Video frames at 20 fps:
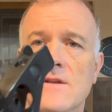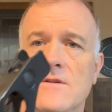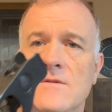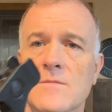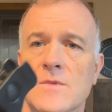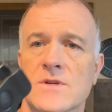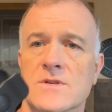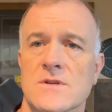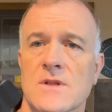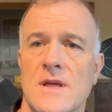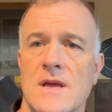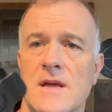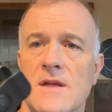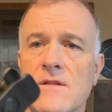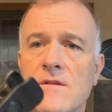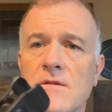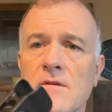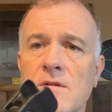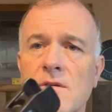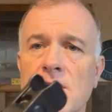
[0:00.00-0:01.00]
too much
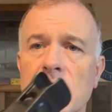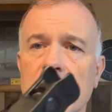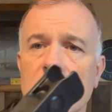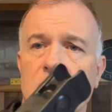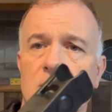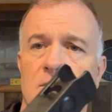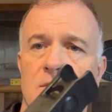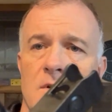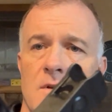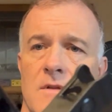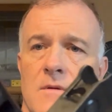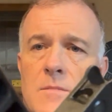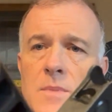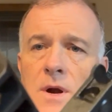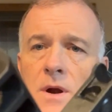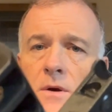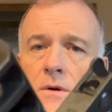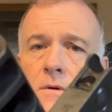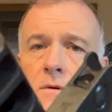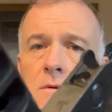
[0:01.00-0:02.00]
length to the front of the
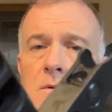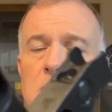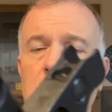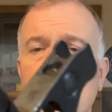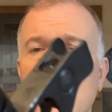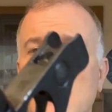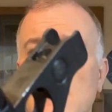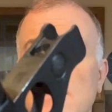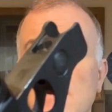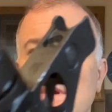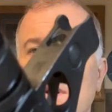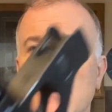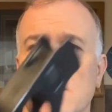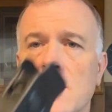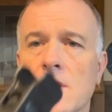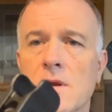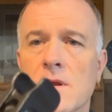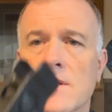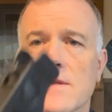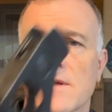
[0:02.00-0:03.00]
barrel,
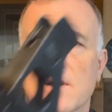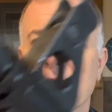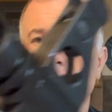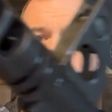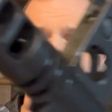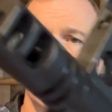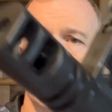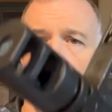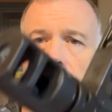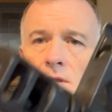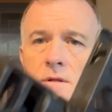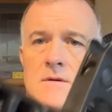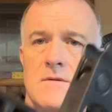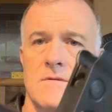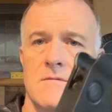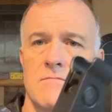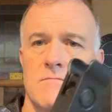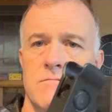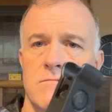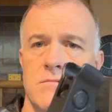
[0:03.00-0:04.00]
and I think it
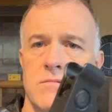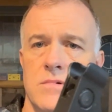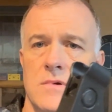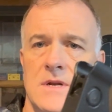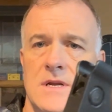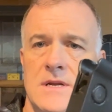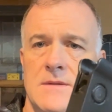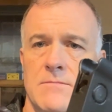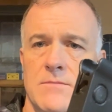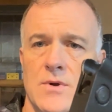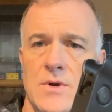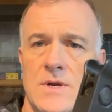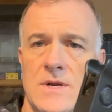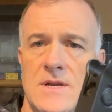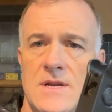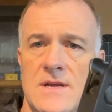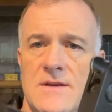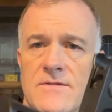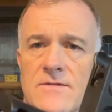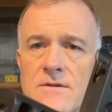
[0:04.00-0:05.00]
looks pretty
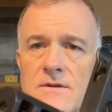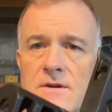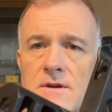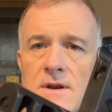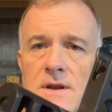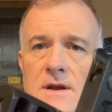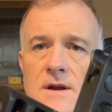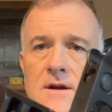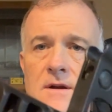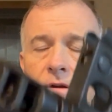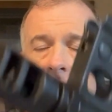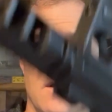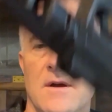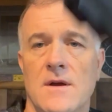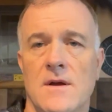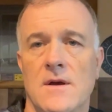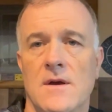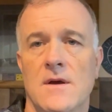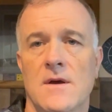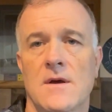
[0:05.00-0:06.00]
decent on there.
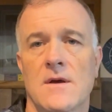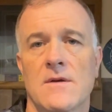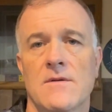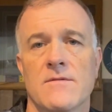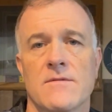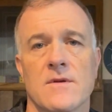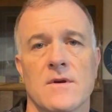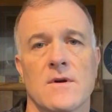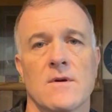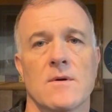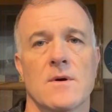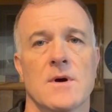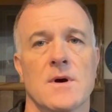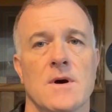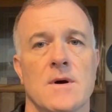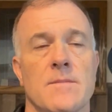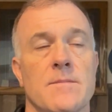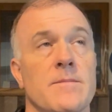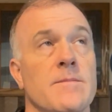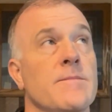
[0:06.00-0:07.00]

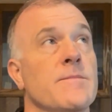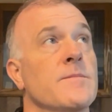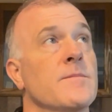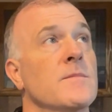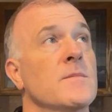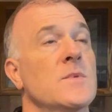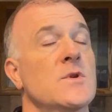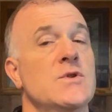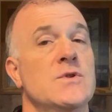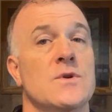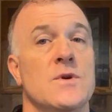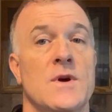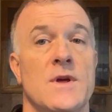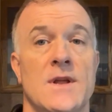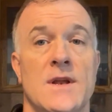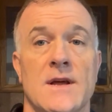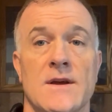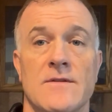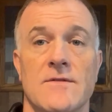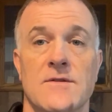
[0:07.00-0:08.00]
So enjoy the
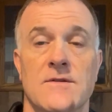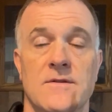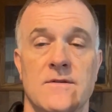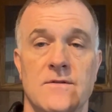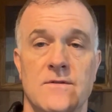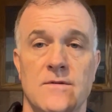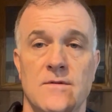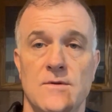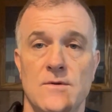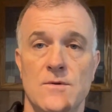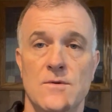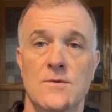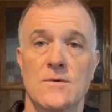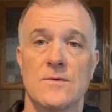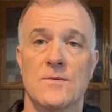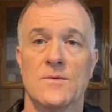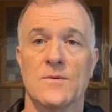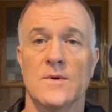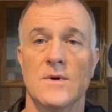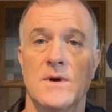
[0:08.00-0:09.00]
next
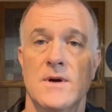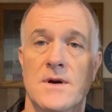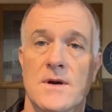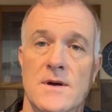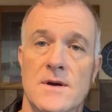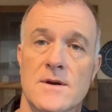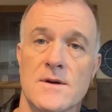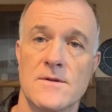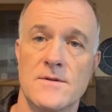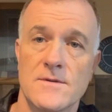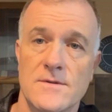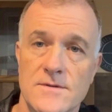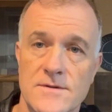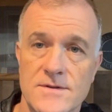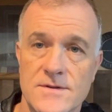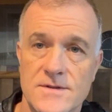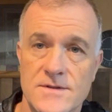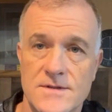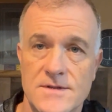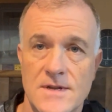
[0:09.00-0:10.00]
two little
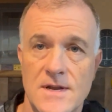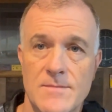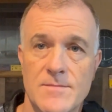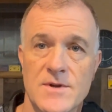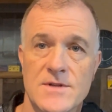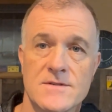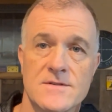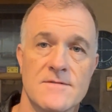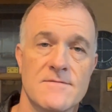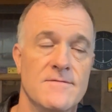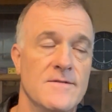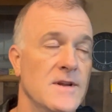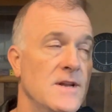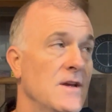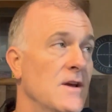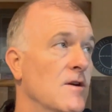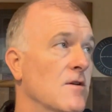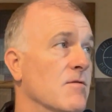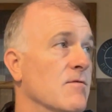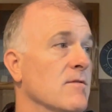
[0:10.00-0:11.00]
snippets of
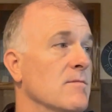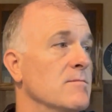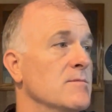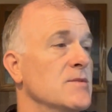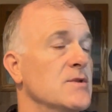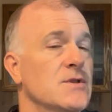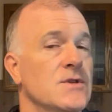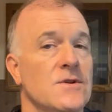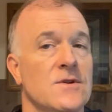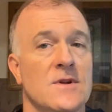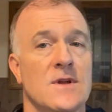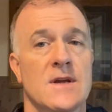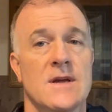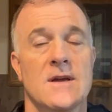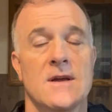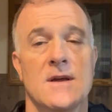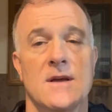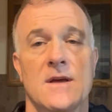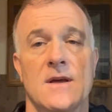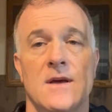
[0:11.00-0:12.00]
video from shooting.
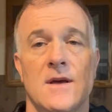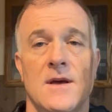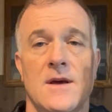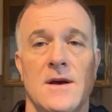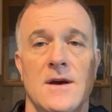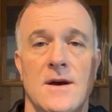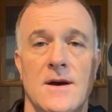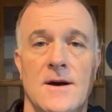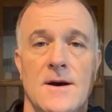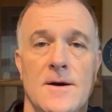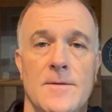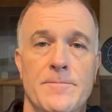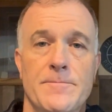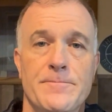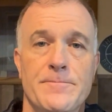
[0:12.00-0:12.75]
I